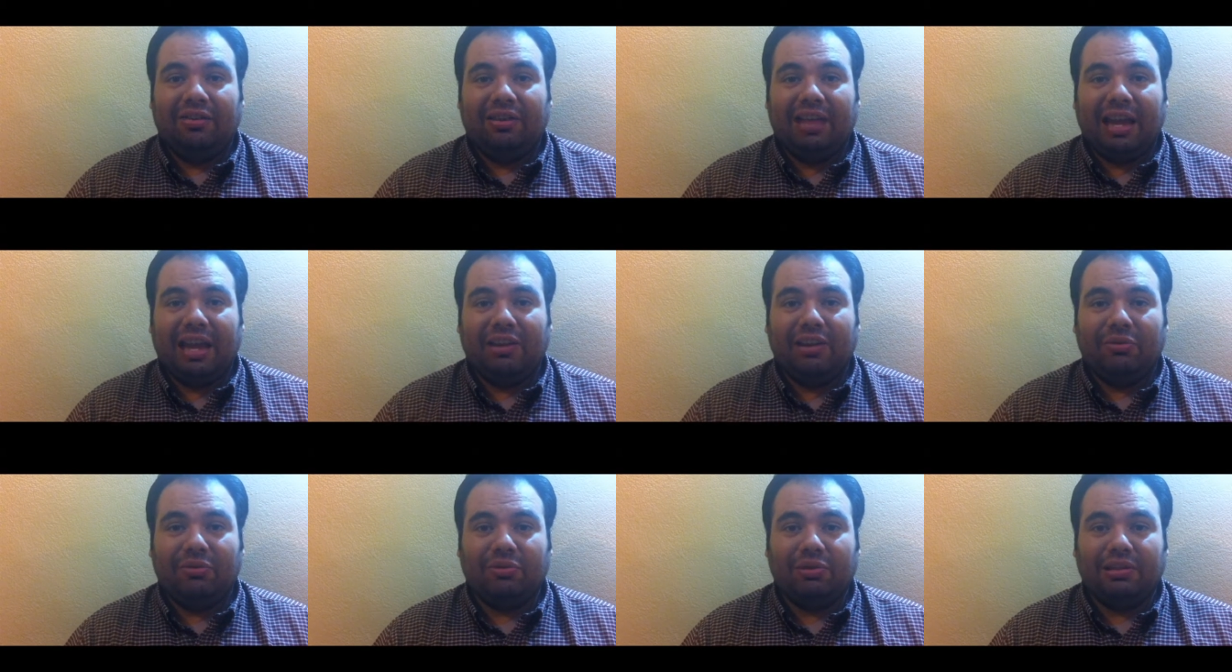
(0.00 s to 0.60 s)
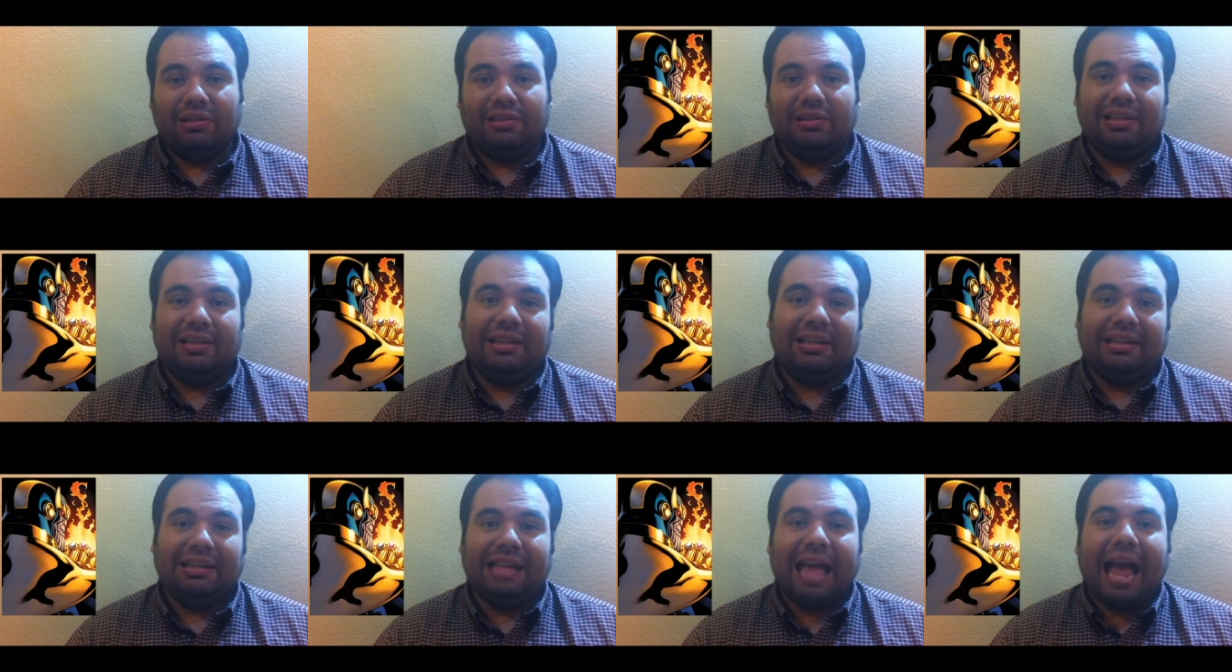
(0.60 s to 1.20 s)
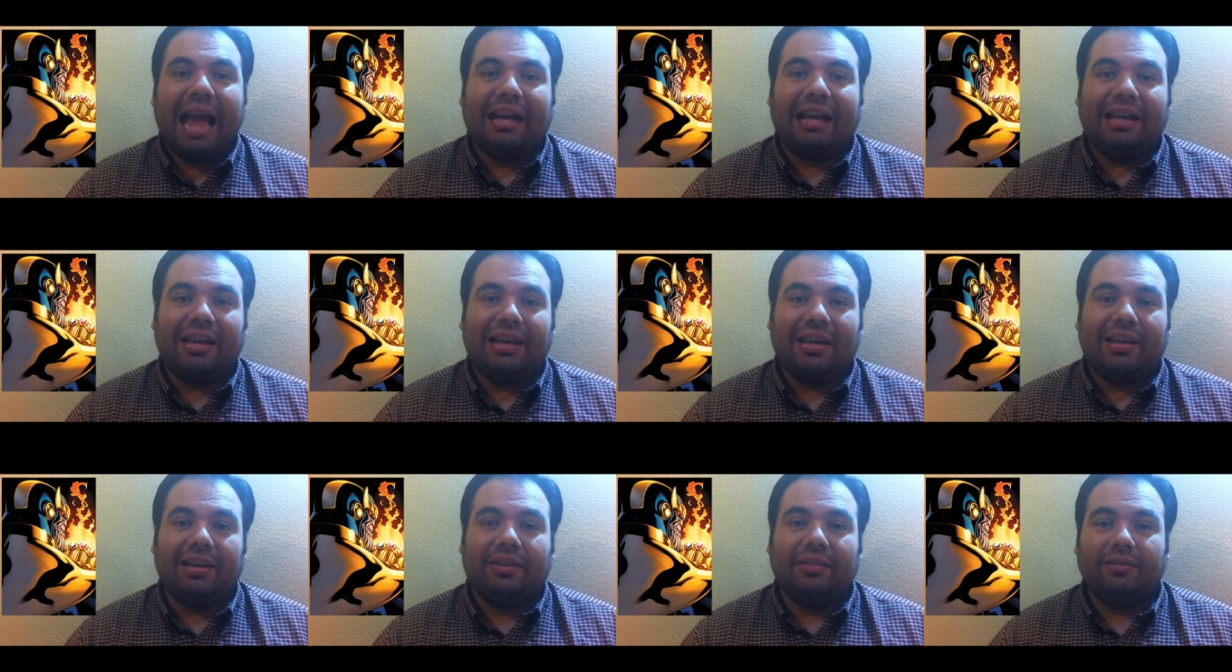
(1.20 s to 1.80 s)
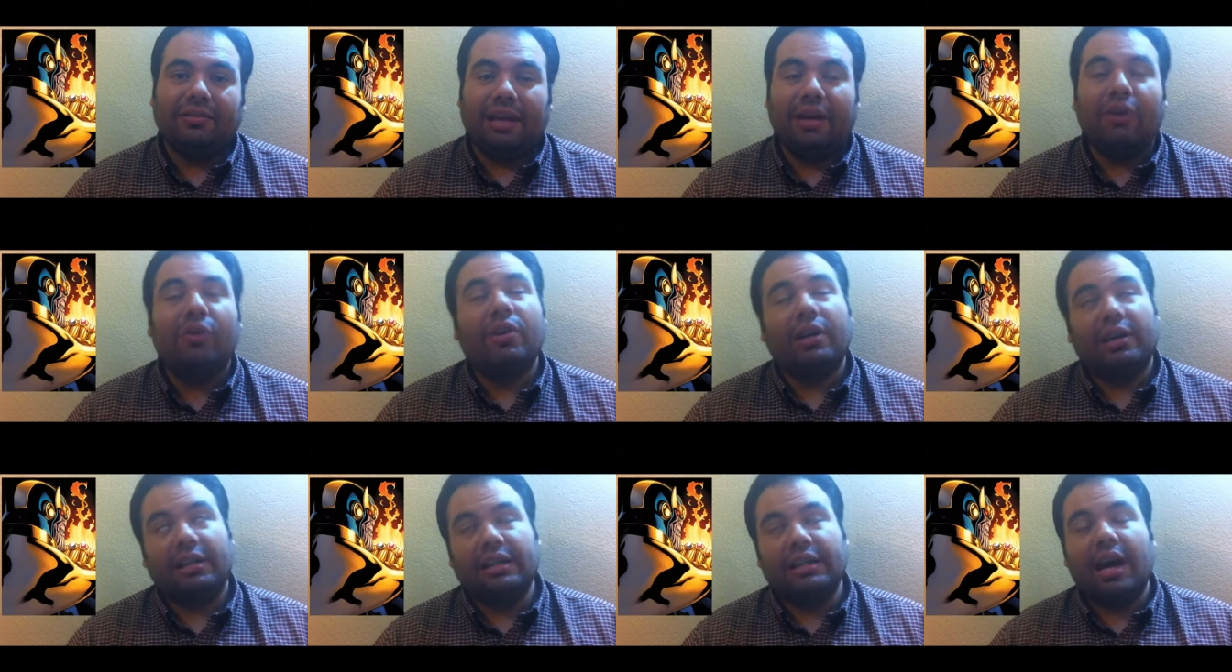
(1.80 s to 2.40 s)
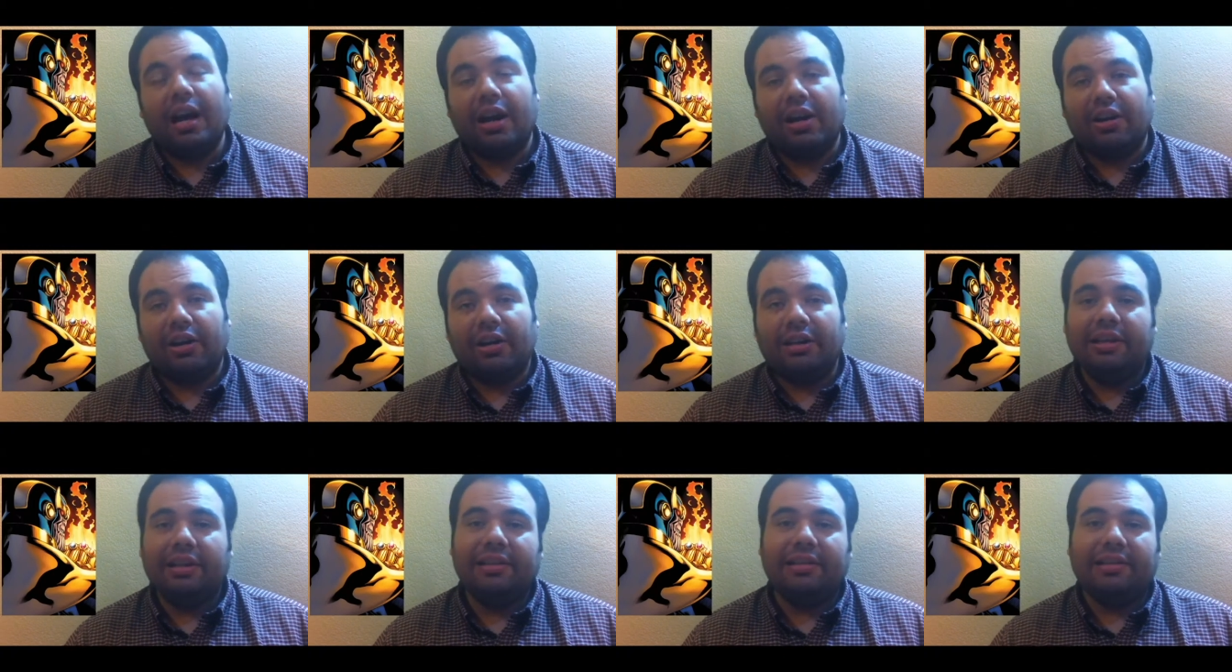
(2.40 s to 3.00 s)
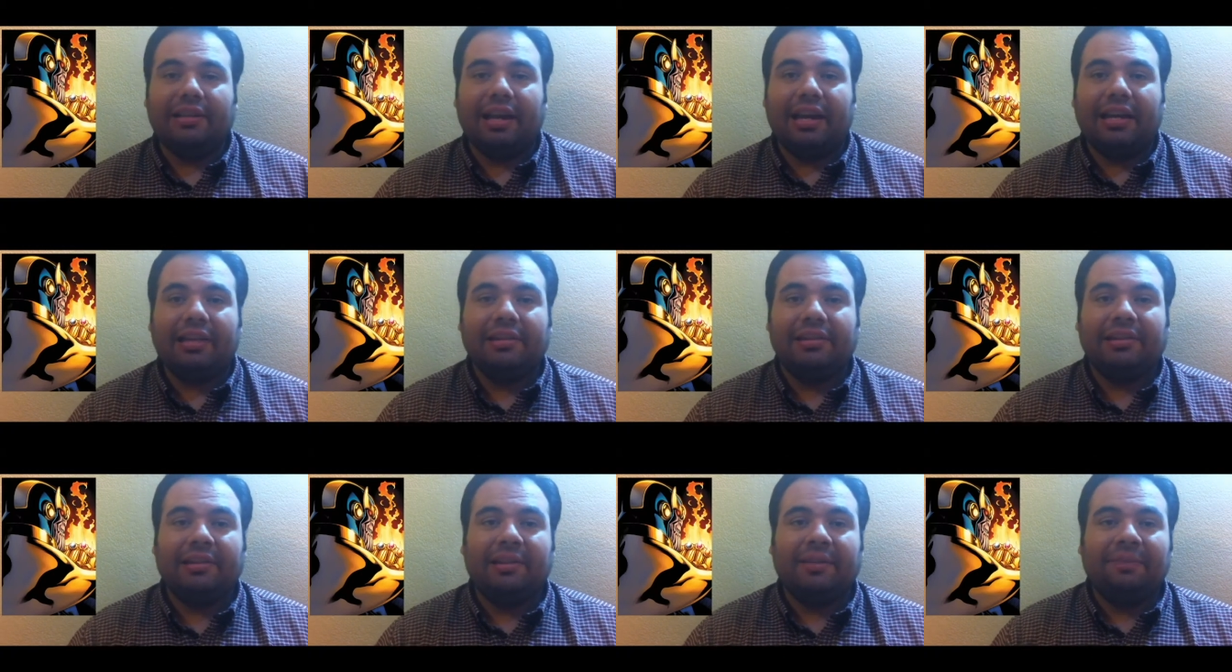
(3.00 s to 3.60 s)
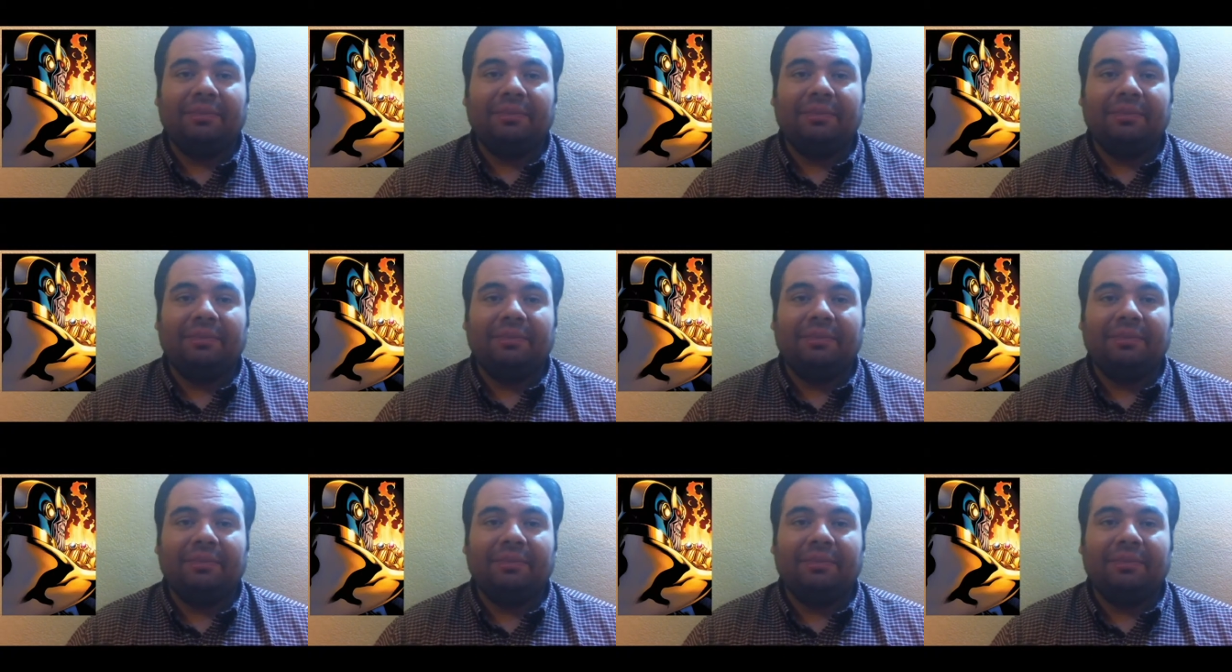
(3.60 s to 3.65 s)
Thanos's lackey or daughter in this case,